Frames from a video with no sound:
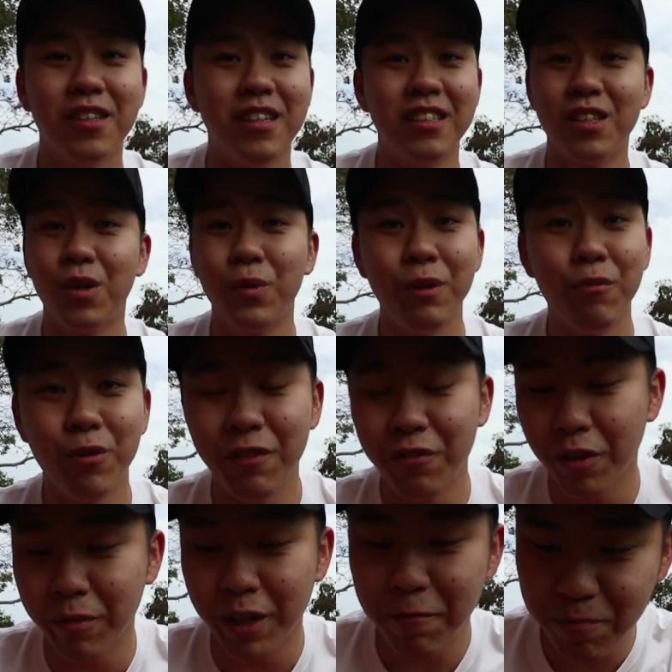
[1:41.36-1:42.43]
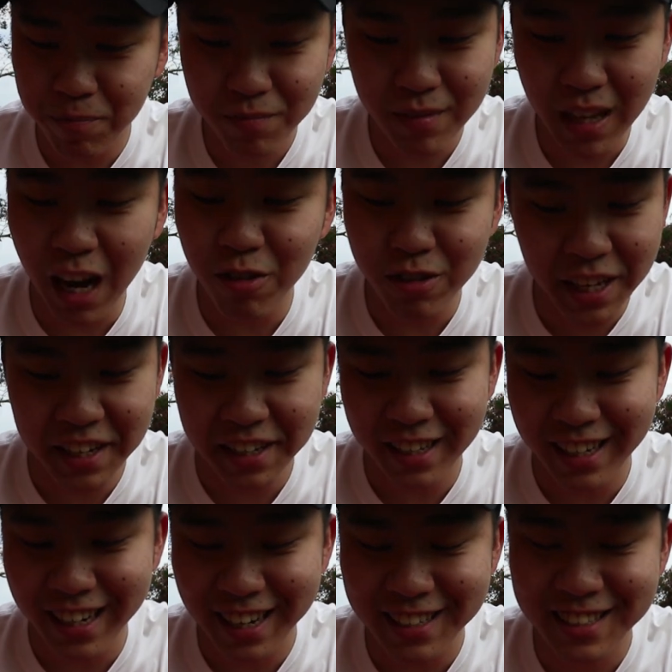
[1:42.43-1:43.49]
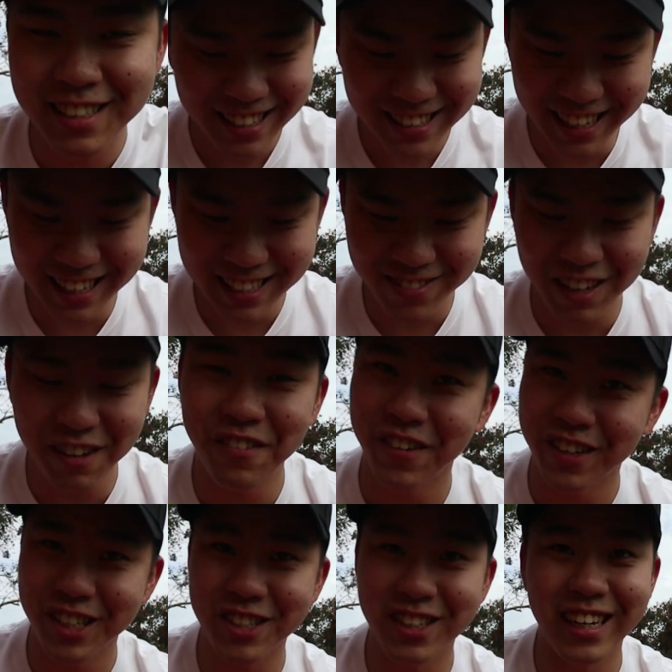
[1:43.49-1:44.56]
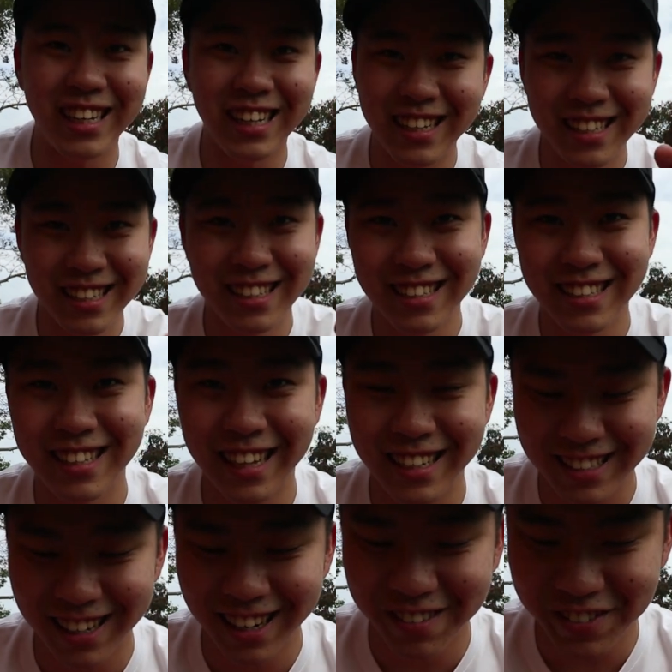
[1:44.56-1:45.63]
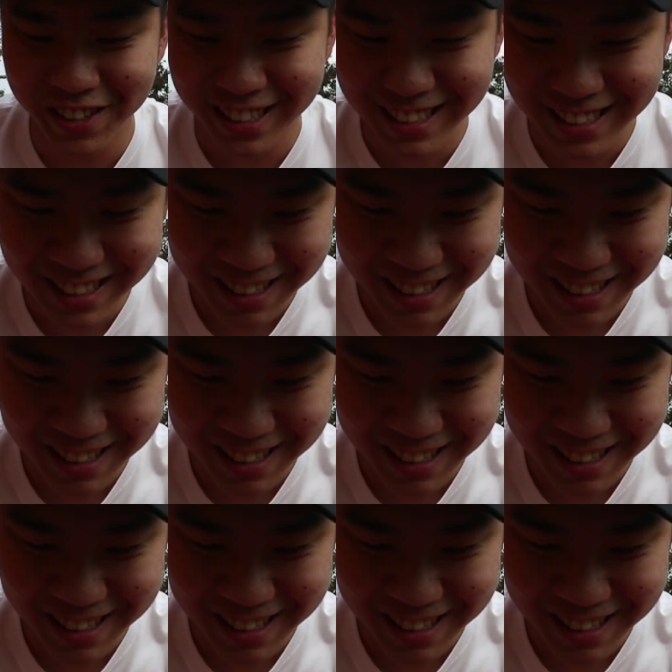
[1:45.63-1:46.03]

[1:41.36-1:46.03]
It's a win-win for me. I'll take it, guys. Thanks, man, for the trade. Thanks a lot for this.